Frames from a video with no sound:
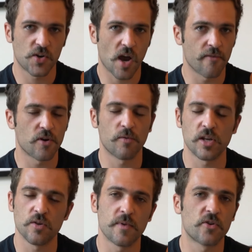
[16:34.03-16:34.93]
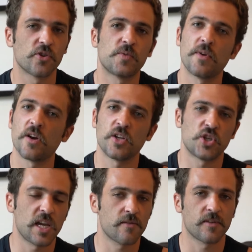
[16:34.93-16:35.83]
cover it with new mineral spirits,
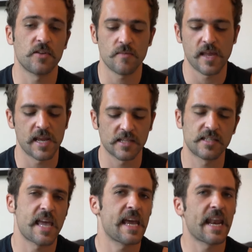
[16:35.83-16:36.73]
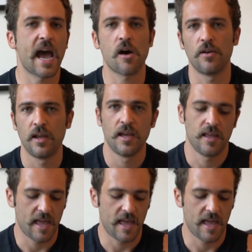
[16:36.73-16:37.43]
shake it for 2 minutes, take it out,